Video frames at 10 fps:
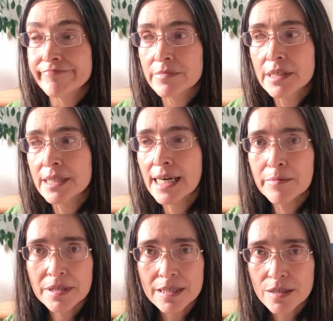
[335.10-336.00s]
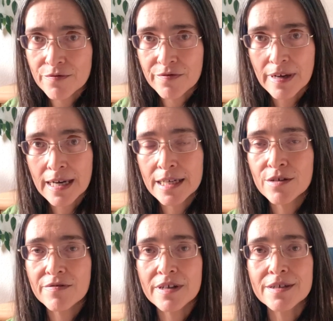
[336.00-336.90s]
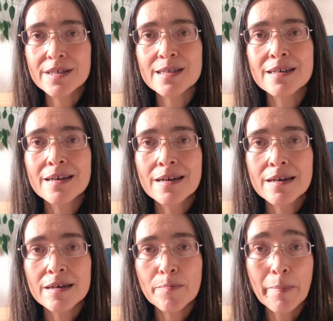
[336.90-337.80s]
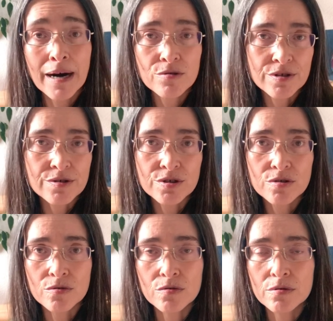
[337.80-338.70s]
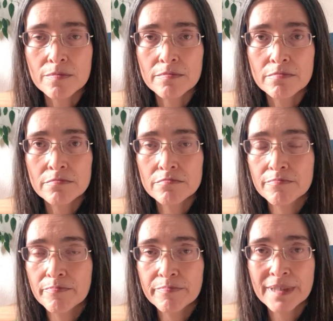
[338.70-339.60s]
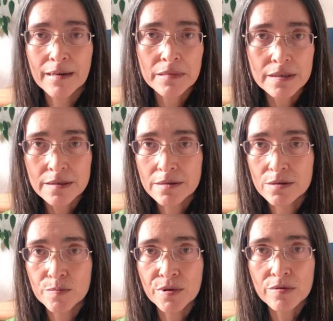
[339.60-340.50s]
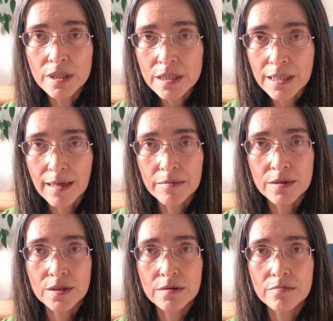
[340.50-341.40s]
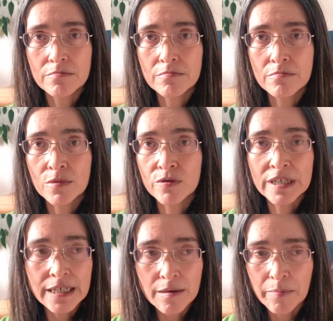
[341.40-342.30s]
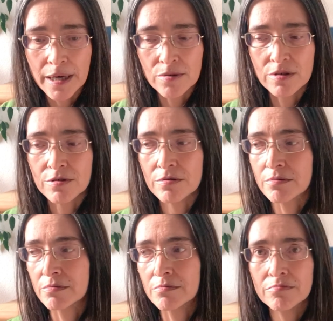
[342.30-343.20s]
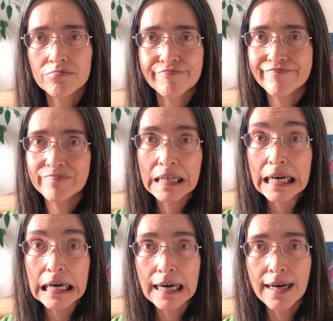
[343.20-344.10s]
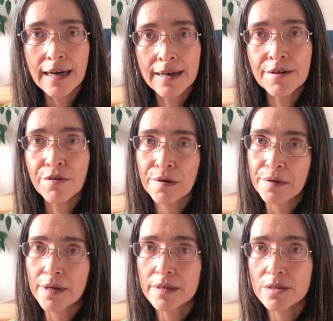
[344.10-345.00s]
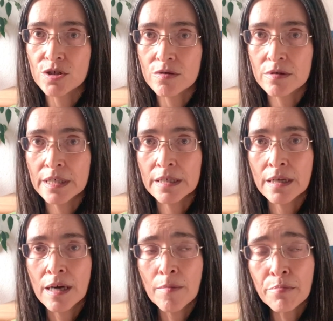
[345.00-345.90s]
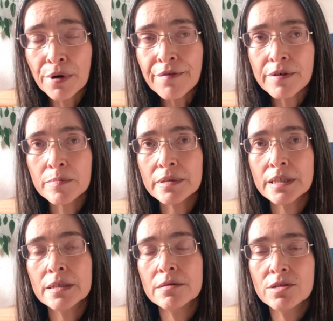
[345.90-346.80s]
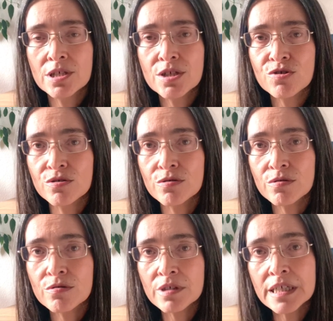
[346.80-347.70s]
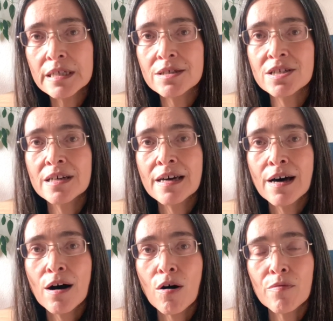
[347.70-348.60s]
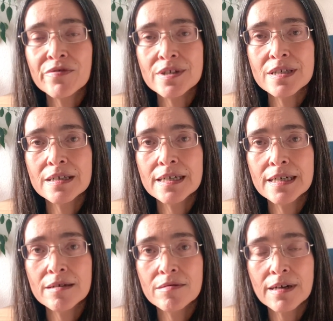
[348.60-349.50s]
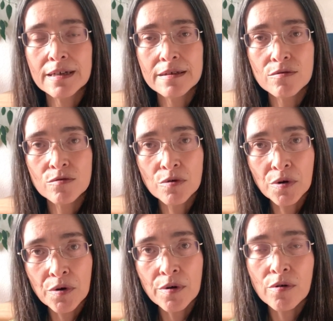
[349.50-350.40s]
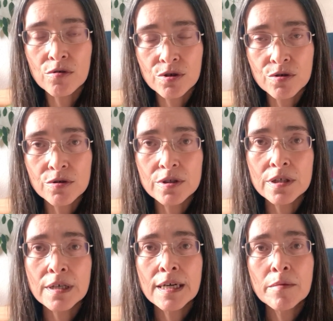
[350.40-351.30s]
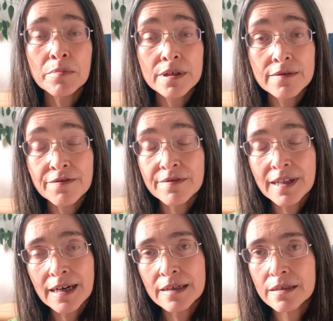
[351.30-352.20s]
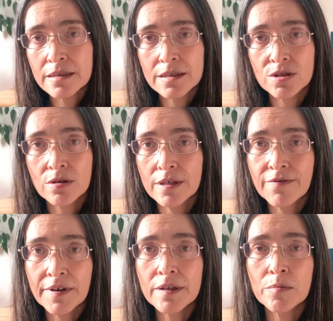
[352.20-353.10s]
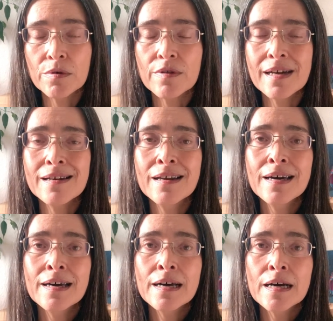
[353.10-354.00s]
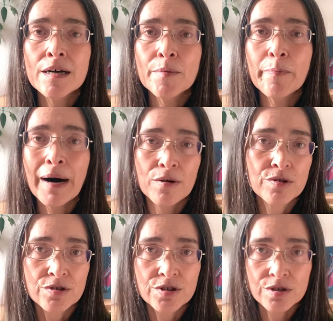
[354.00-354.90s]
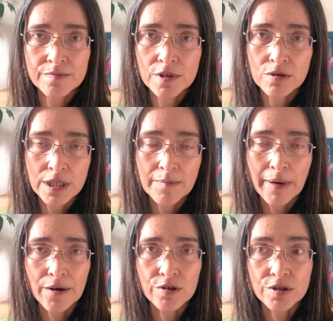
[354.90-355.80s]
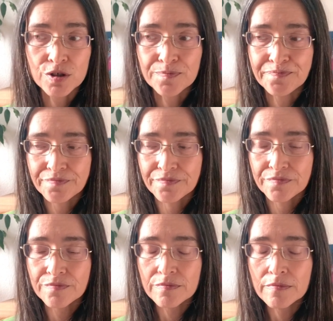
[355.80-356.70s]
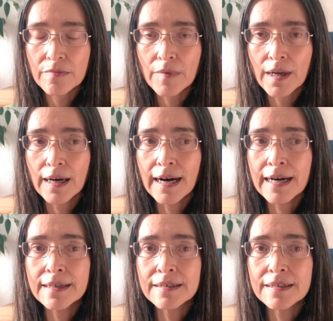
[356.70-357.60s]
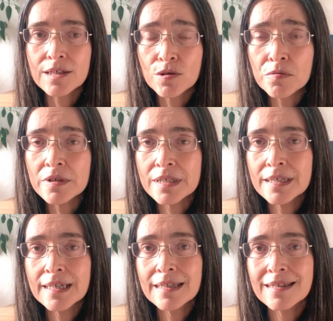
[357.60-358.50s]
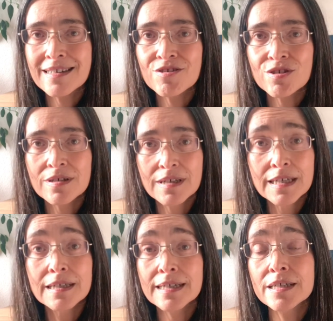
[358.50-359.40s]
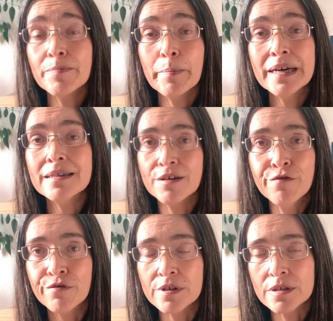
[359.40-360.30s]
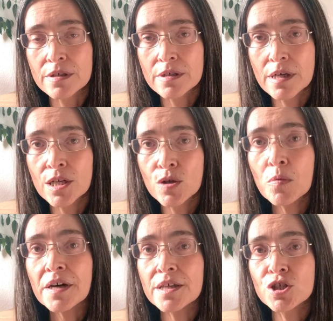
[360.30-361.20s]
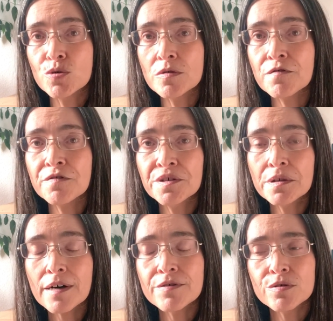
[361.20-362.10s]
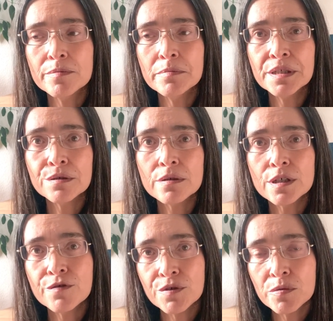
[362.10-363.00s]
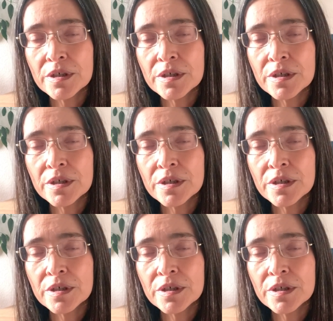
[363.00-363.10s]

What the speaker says: in the absence of any of this, powders or tablets, spirulina tablets, moringa powder, anything that is green, preferably seasonal greens, obviously, and raw or cooked. But if that is not available, then powders, green powders. And you will see that there's a big difference in the way that you will feel after a meal if you